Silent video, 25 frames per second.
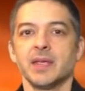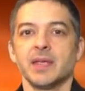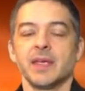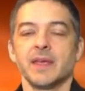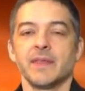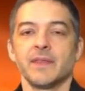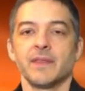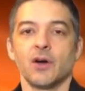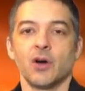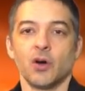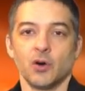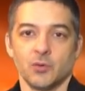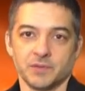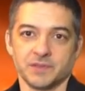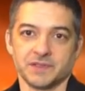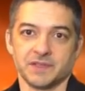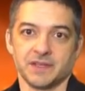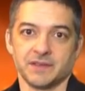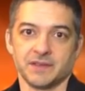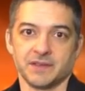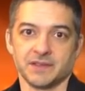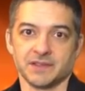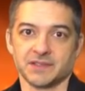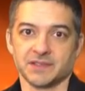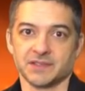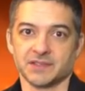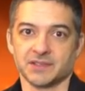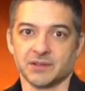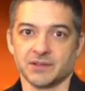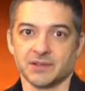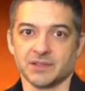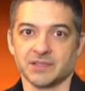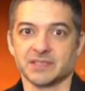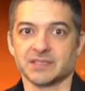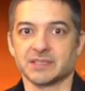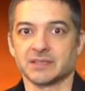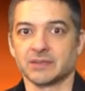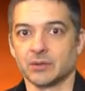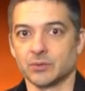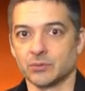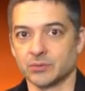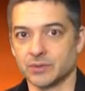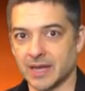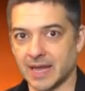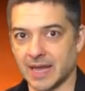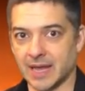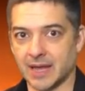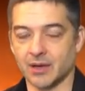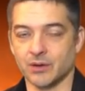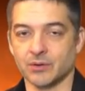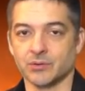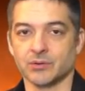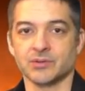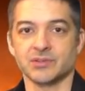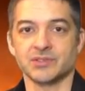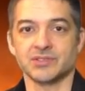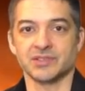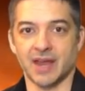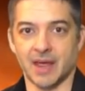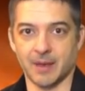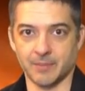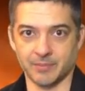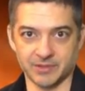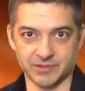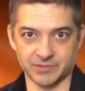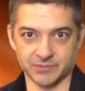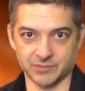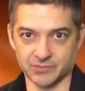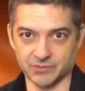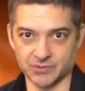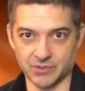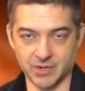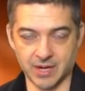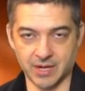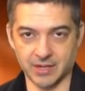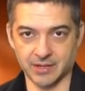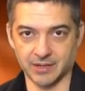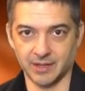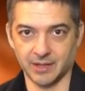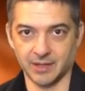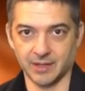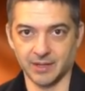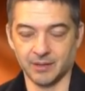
in the hopes that this is going to slow down or stop his retreat.